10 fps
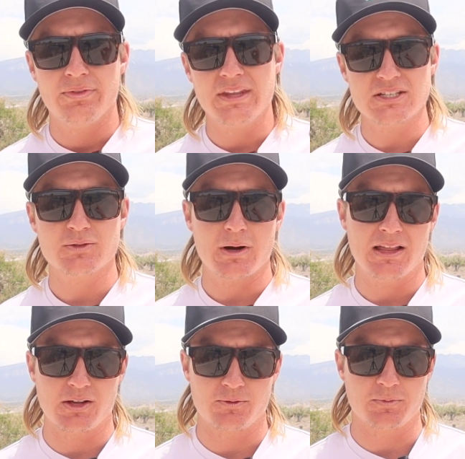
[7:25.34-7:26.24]
this is what I
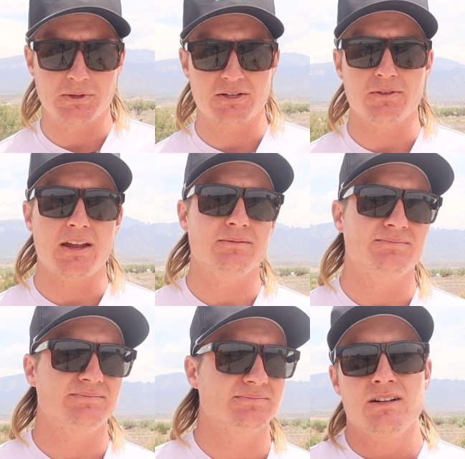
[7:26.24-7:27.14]
learned from this event.
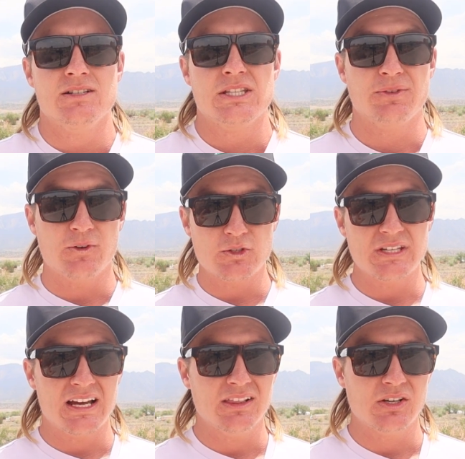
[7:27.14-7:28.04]
The first
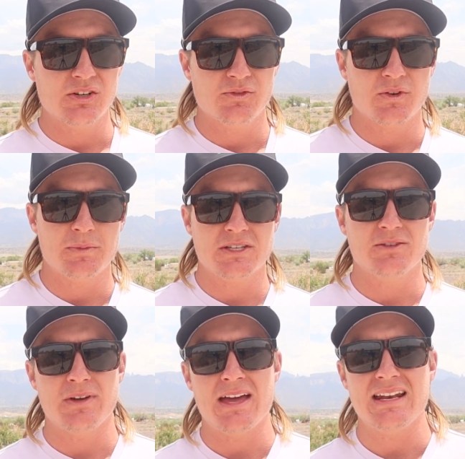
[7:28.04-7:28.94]
thing I learned from this
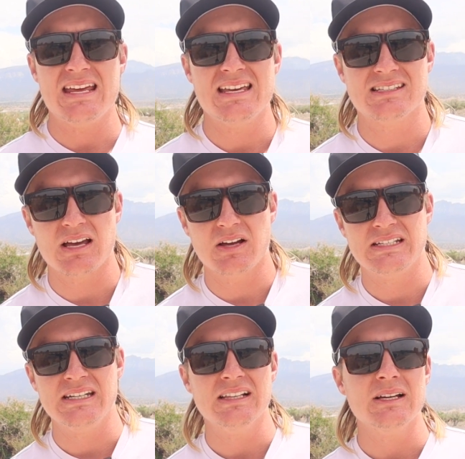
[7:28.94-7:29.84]
event is
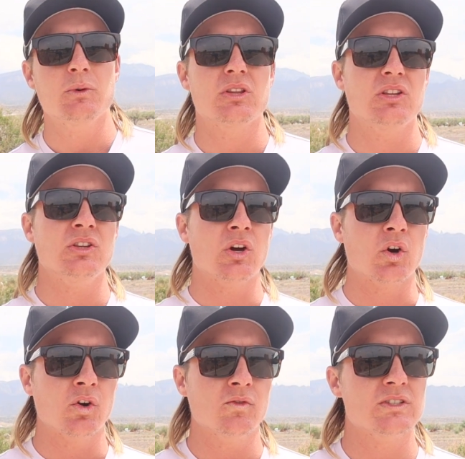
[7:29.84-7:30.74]
dealing with
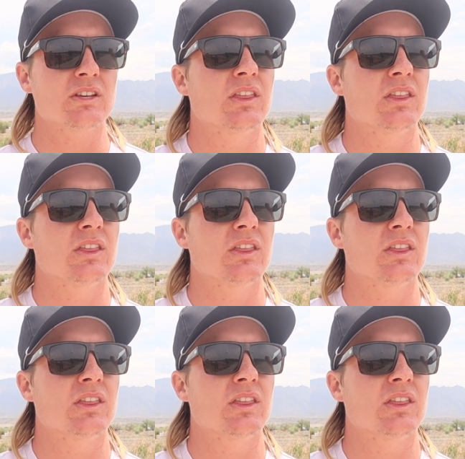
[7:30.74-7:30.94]
nerves.